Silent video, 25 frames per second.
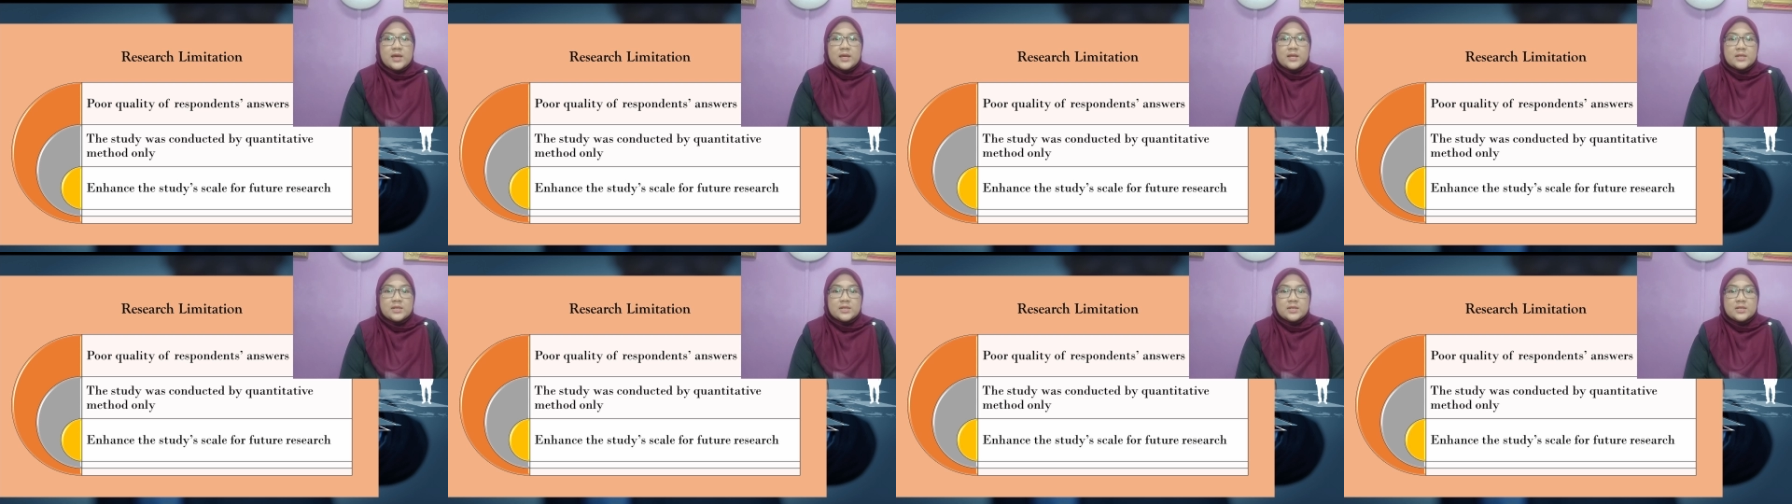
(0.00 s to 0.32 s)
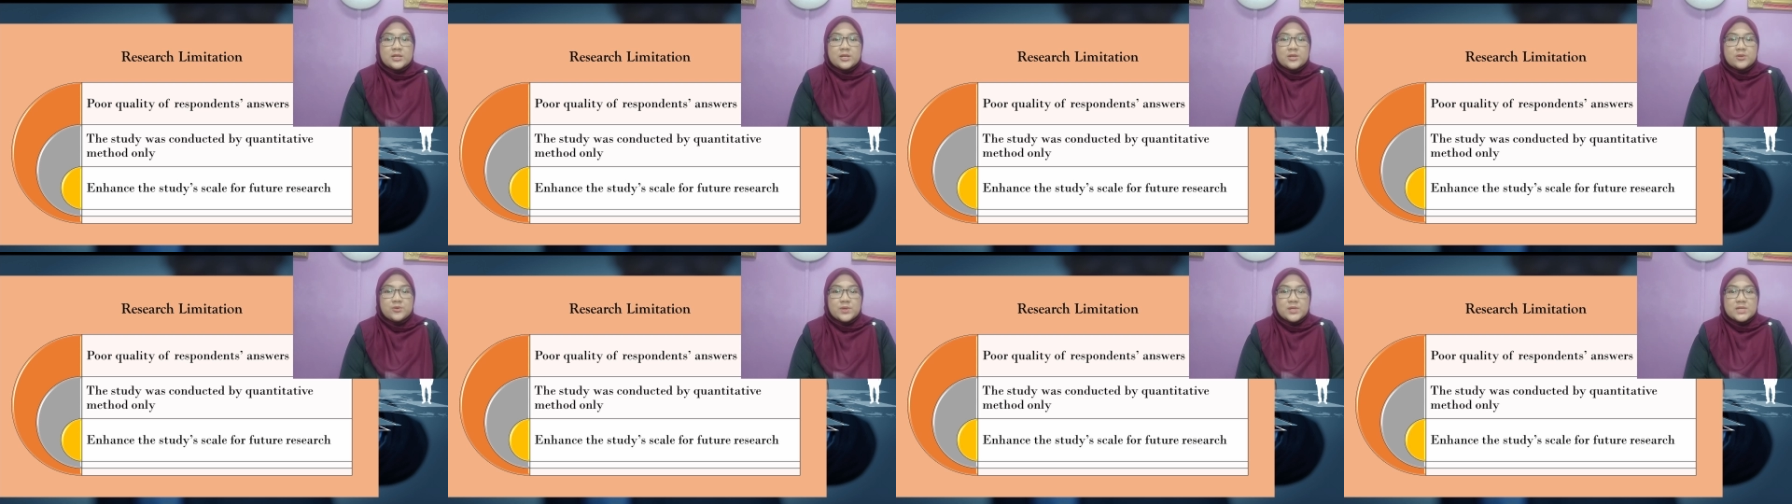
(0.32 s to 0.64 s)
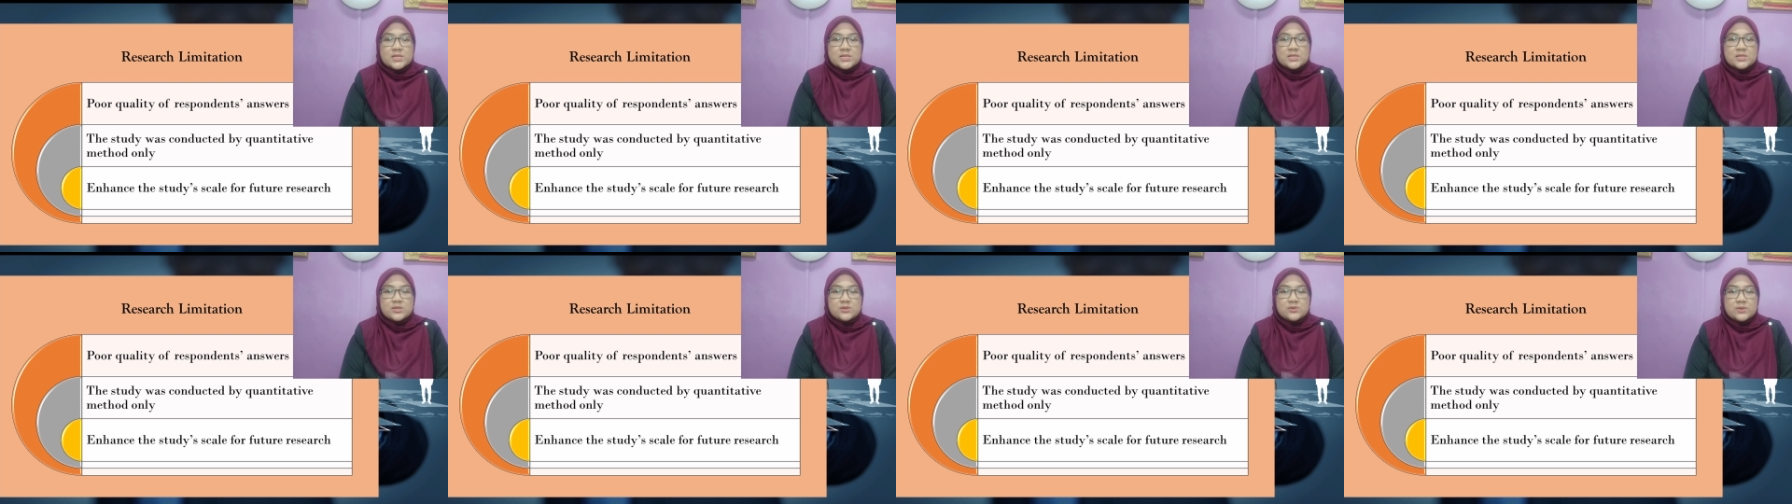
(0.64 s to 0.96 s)
undergraduate
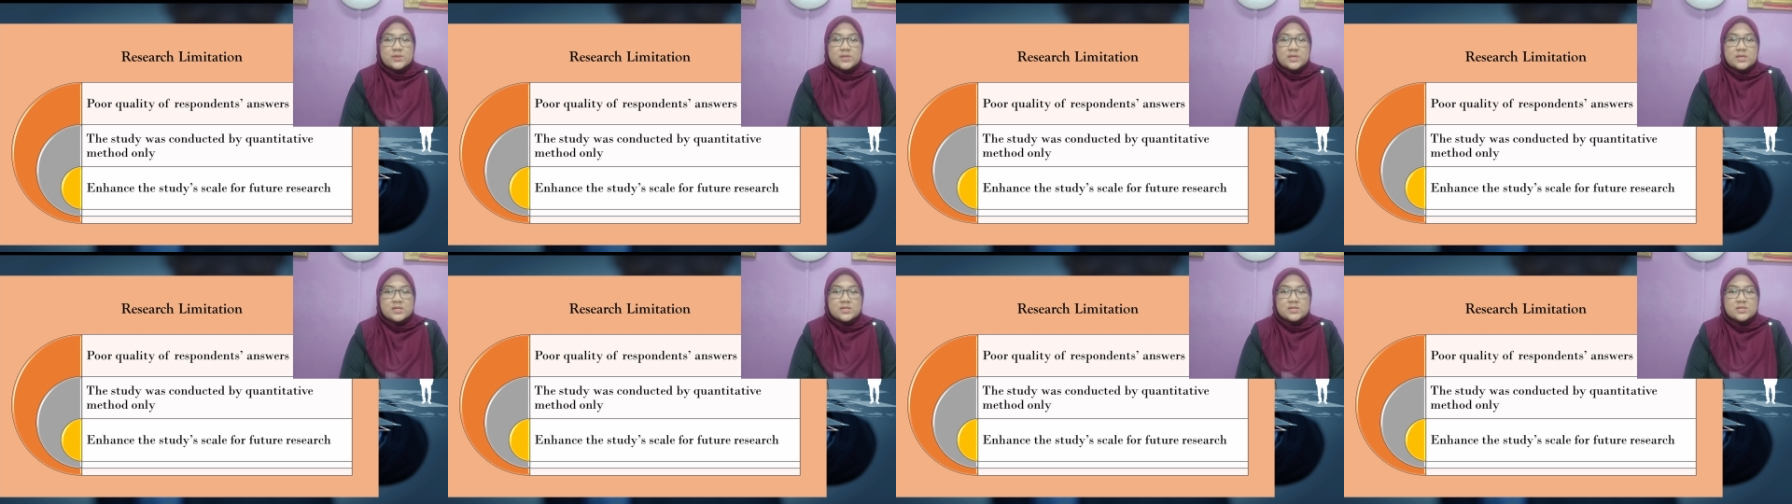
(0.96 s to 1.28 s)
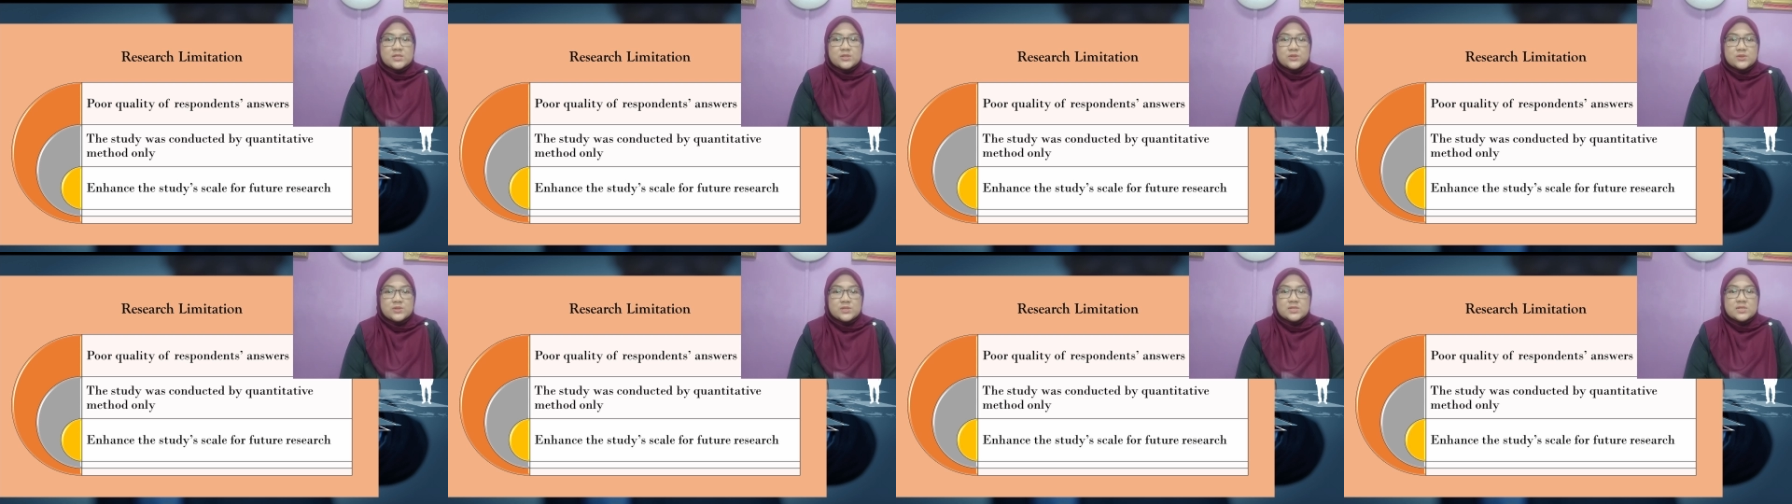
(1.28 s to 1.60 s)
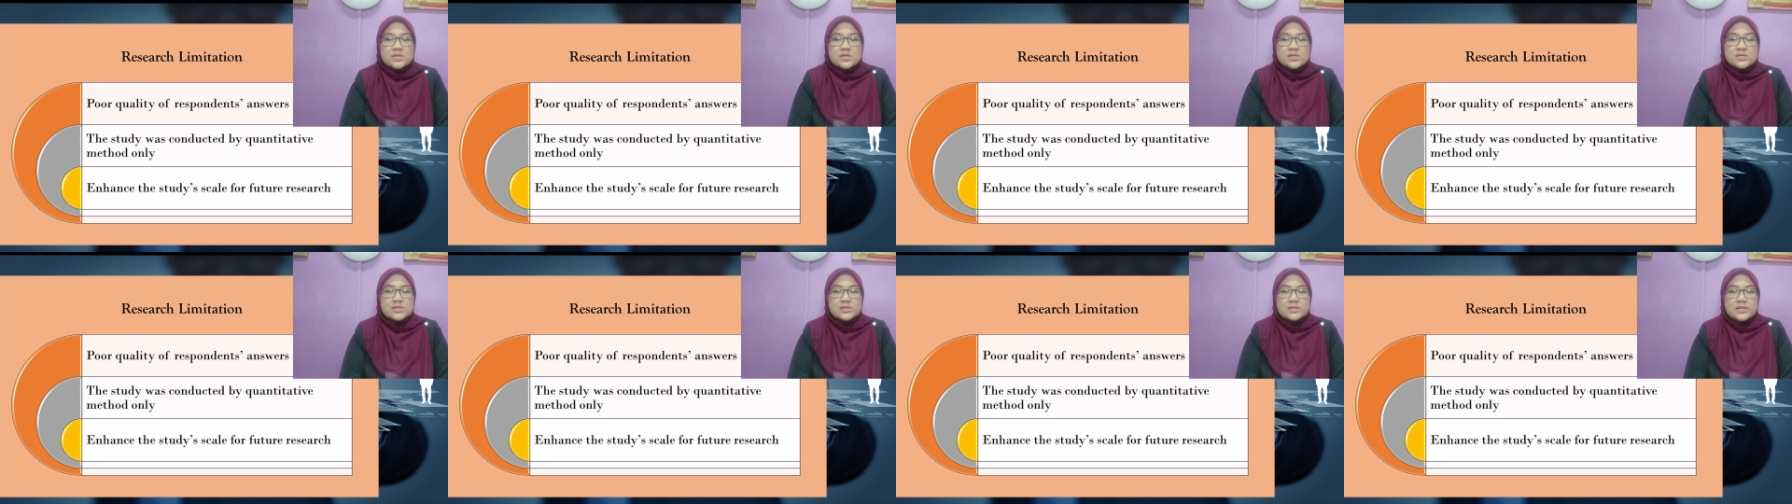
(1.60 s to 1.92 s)
students choose
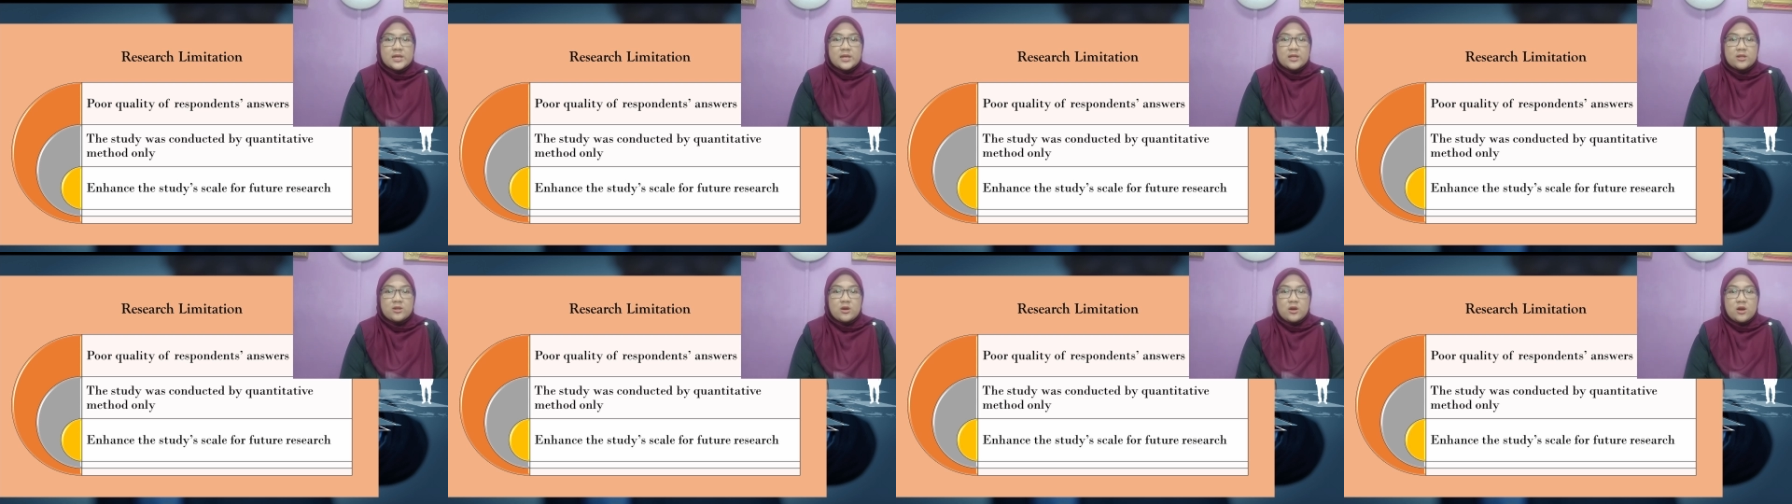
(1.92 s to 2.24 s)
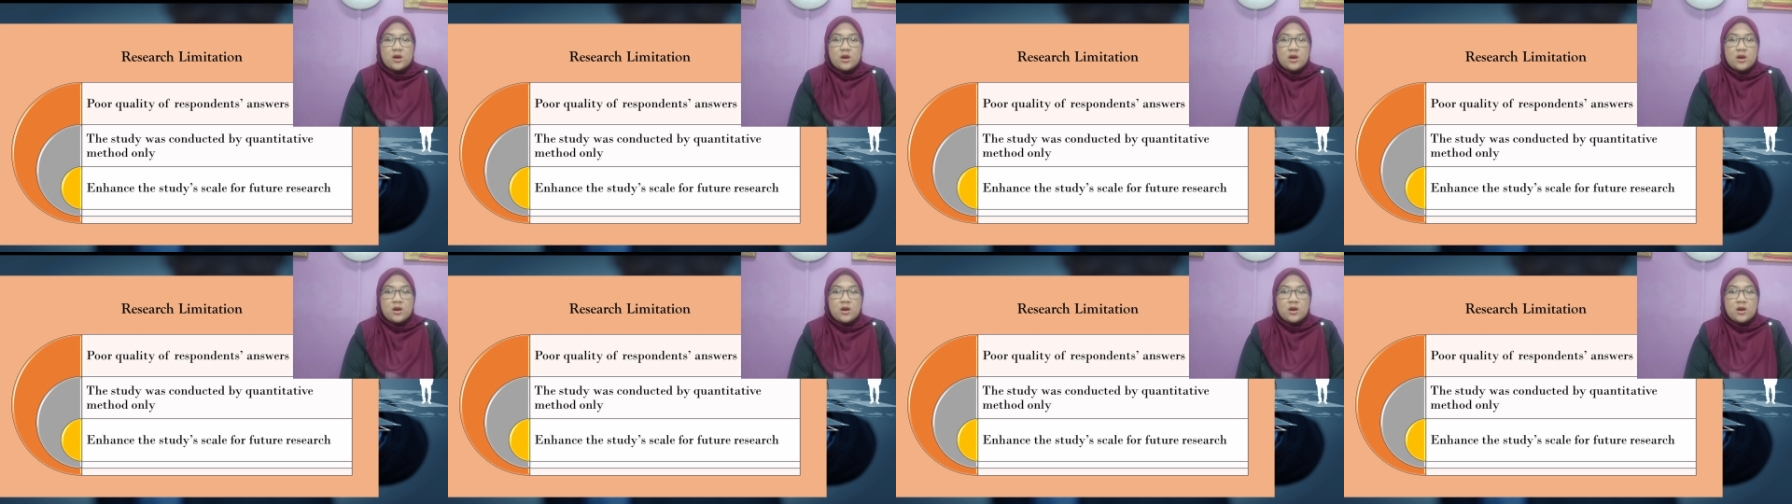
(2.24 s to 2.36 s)
this kind